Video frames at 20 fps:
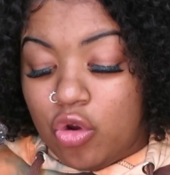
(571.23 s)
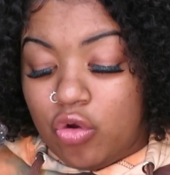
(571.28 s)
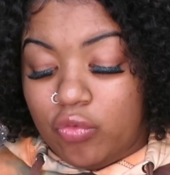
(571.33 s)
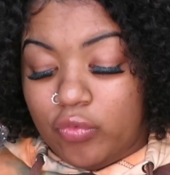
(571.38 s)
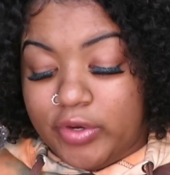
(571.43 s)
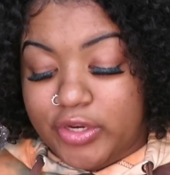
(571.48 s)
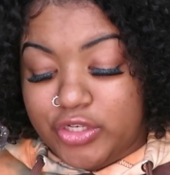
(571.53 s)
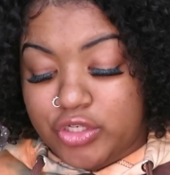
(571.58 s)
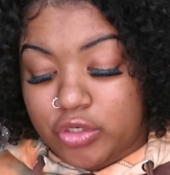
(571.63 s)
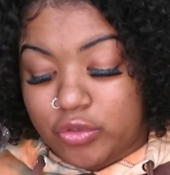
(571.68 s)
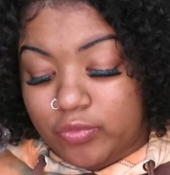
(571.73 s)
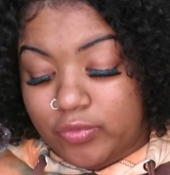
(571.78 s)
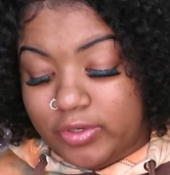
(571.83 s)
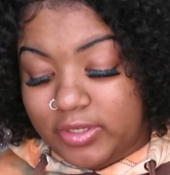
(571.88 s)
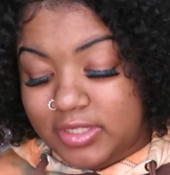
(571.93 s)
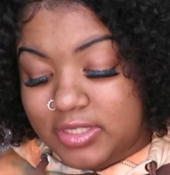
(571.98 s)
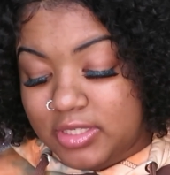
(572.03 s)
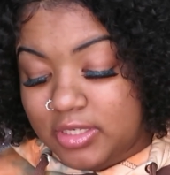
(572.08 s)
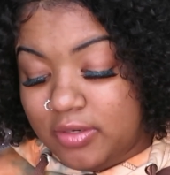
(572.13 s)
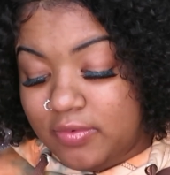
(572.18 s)
raise your
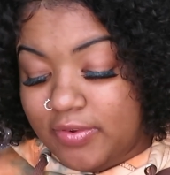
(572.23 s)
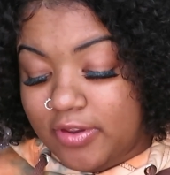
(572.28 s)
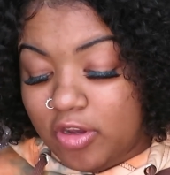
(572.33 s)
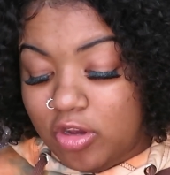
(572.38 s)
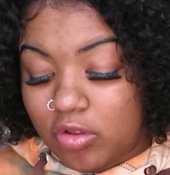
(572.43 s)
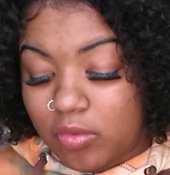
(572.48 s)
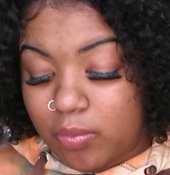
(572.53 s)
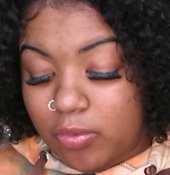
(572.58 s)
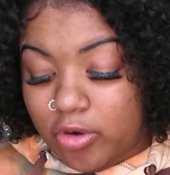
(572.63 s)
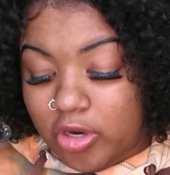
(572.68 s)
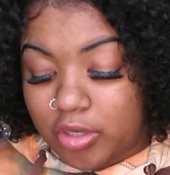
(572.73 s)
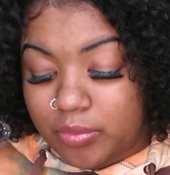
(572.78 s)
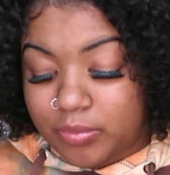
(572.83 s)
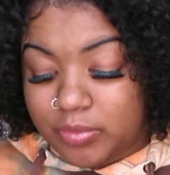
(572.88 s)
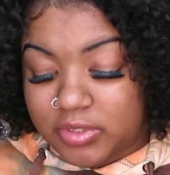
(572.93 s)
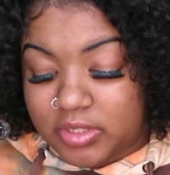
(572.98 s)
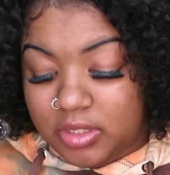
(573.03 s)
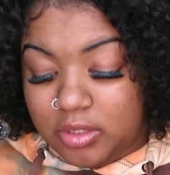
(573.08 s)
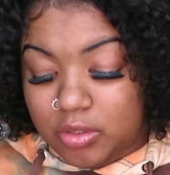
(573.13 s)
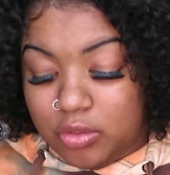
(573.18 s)
risk of health
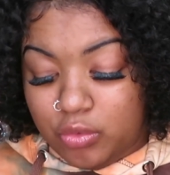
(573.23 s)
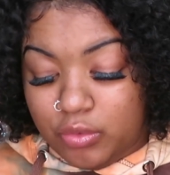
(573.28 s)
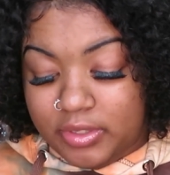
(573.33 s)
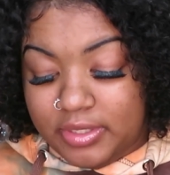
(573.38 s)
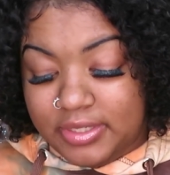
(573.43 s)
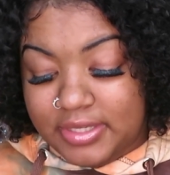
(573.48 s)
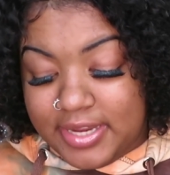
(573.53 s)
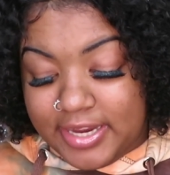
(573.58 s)
problems including